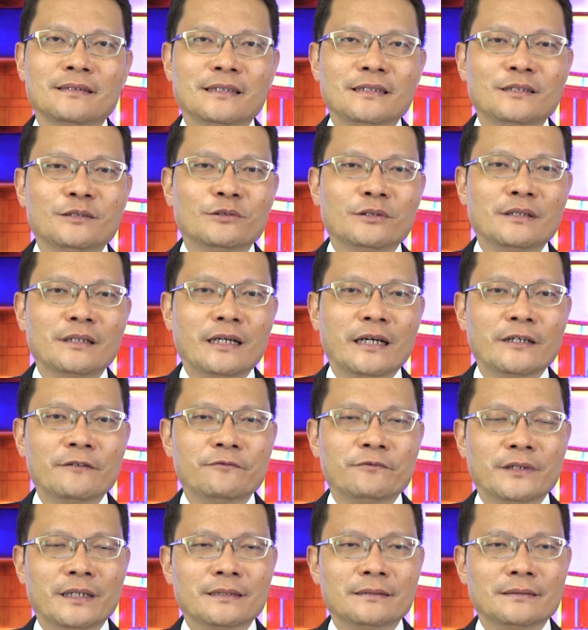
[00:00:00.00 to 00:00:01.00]
in your
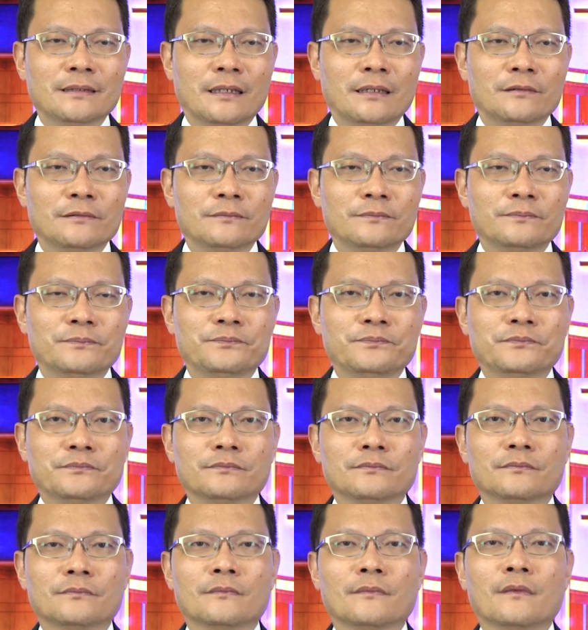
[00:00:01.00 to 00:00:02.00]
life right now?
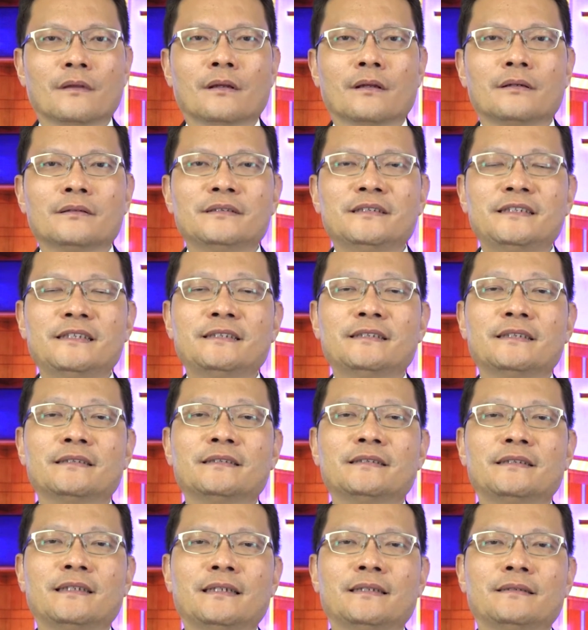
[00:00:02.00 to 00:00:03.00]

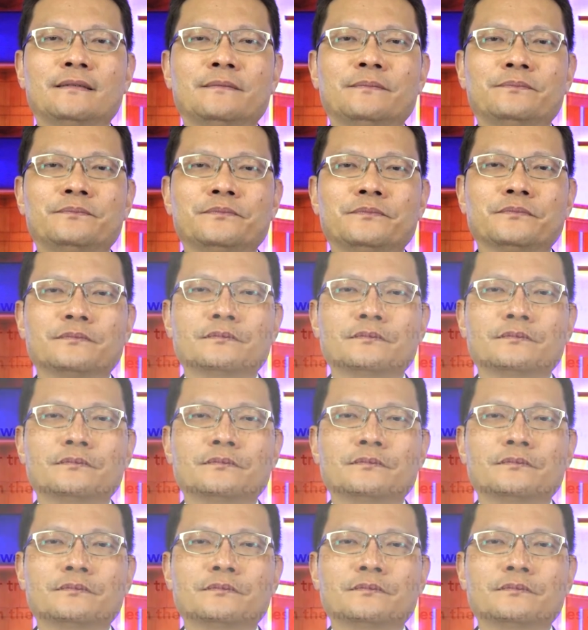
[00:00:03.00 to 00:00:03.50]
Jesus said,